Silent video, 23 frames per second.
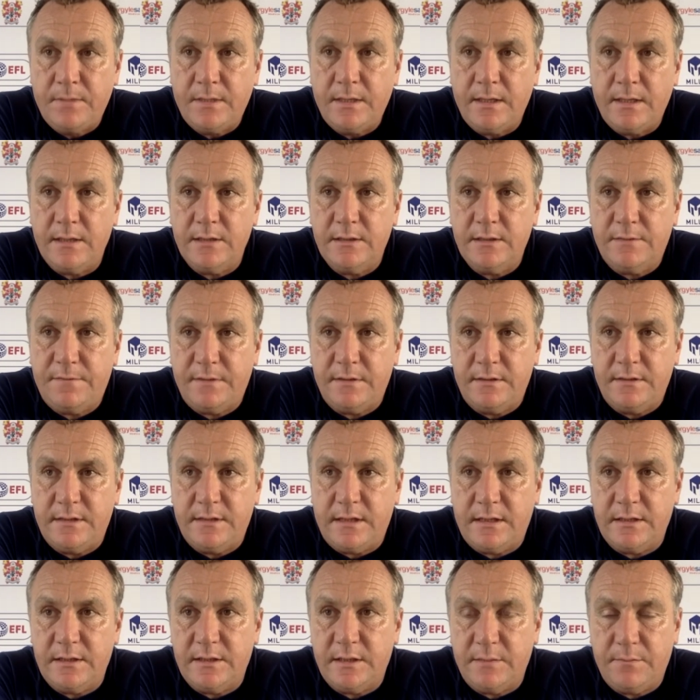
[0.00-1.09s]
It is a
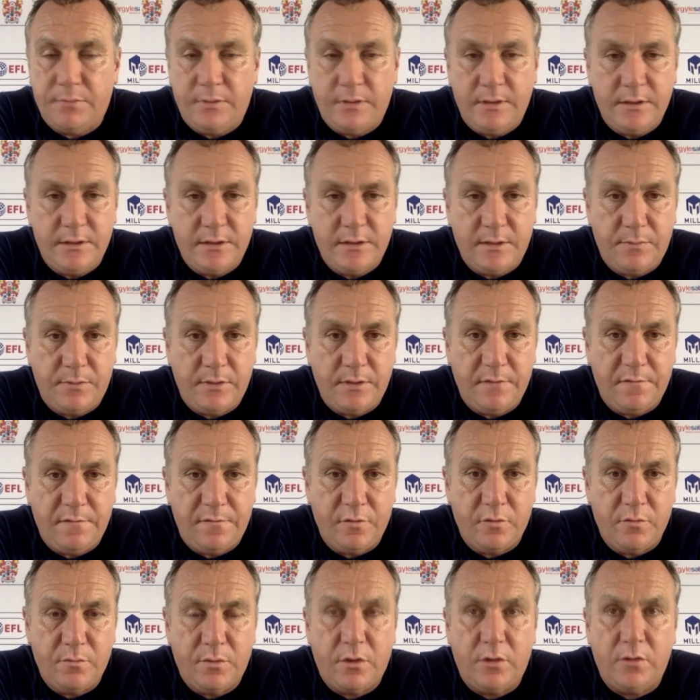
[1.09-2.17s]
fantastic place to play
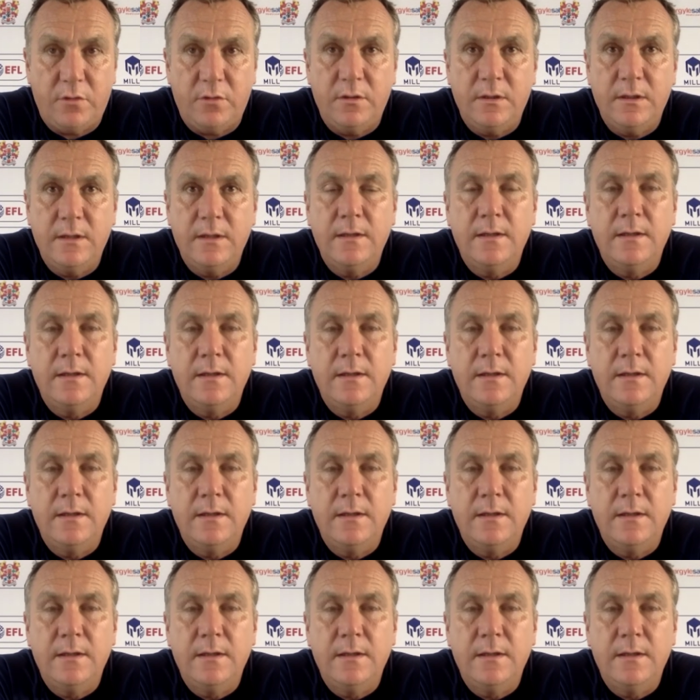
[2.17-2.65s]
football.